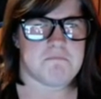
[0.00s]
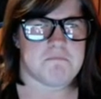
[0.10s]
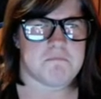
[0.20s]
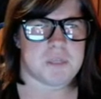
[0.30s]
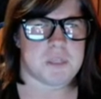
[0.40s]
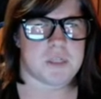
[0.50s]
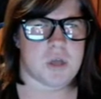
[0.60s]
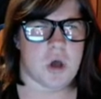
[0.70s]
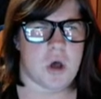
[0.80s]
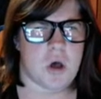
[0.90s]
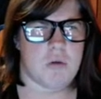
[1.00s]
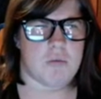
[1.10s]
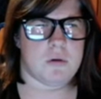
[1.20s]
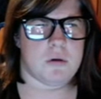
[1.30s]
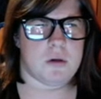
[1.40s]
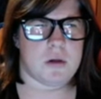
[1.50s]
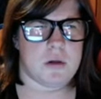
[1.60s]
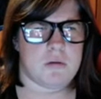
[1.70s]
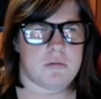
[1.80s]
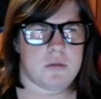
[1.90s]
So, no
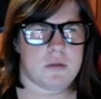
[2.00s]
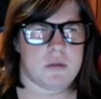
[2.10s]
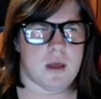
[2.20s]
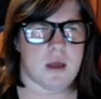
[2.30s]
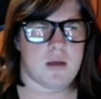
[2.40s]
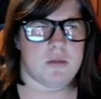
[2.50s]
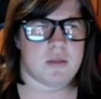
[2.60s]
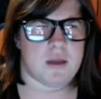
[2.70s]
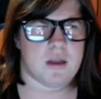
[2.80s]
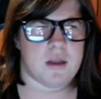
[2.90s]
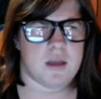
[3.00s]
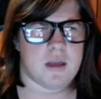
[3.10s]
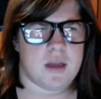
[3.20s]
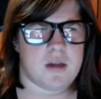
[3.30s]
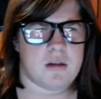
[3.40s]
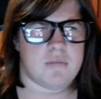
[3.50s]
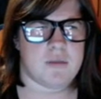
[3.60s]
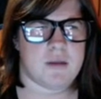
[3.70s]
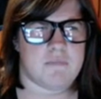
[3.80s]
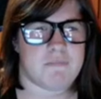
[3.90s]
doubt that he ain't gonna
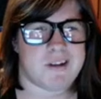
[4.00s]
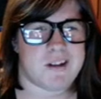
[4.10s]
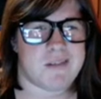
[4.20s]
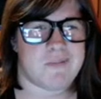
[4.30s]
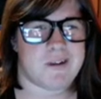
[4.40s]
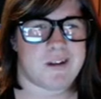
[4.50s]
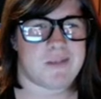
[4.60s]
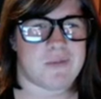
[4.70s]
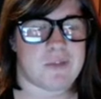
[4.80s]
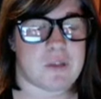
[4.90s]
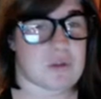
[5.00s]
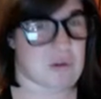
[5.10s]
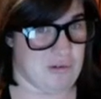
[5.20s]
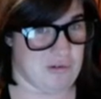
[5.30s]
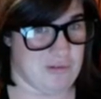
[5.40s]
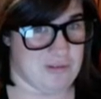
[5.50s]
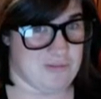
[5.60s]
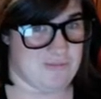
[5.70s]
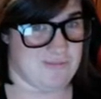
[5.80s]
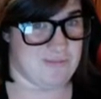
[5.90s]
be buddy-buddies with the turtles.
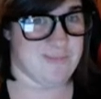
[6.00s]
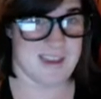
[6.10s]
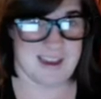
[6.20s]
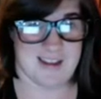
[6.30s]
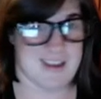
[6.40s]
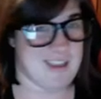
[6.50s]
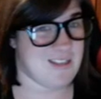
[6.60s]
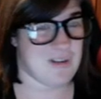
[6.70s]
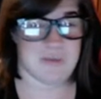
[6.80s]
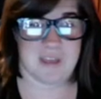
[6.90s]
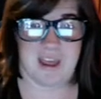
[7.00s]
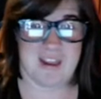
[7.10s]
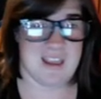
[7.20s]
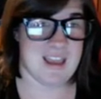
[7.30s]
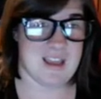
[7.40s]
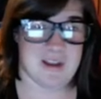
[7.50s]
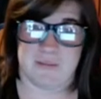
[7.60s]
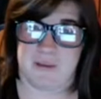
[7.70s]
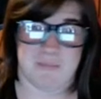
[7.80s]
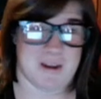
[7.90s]
Yeah, no doubt he ain't gonna
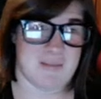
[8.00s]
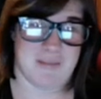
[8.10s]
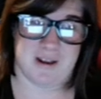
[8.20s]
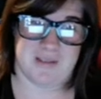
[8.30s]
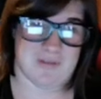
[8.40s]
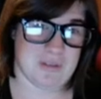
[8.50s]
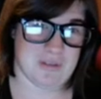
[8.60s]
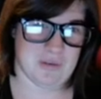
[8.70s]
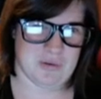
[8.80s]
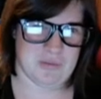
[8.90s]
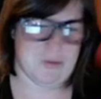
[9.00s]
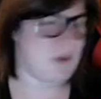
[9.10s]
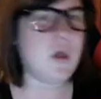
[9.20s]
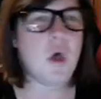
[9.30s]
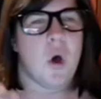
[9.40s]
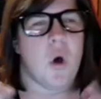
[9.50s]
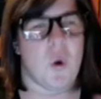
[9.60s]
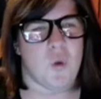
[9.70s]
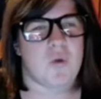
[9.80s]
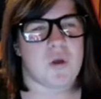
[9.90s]
be buddy-buddies with the turtles, but
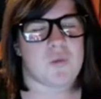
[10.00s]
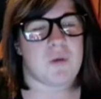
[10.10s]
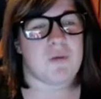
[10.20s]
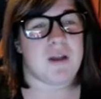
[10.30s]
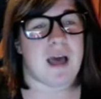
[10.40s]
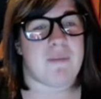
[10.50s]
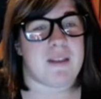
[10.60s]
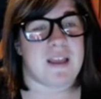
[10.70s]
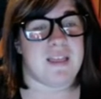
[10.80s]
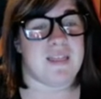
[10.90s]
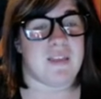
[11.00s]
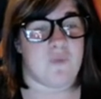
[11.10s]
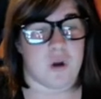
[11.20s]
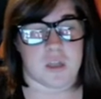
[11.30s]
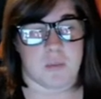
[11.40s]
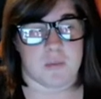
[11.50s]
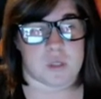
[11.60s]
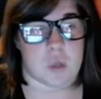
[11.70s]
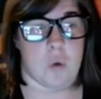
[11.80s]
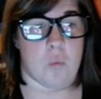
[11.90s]
who knows what would happen in the first
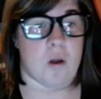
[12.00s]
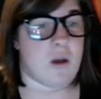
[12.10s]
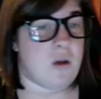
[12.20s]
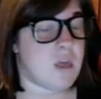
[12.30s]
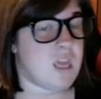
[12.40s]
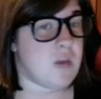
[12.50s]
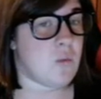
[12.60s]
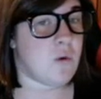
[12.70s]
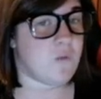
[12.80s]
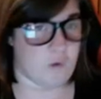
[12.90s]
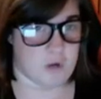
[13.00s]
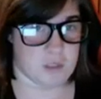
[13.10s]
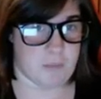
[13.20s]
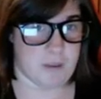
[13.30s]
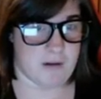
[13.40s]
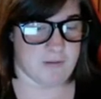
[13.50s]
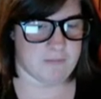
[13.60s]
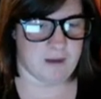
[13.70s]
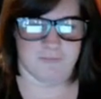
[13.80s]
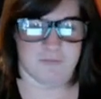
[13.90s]
episode where he will first appear,
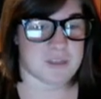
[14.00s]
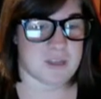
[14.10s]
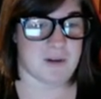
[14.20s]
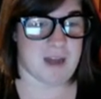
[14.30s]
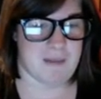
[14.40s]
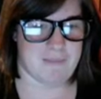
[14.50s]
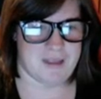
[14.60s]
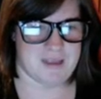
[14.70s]
but we'll see what happens.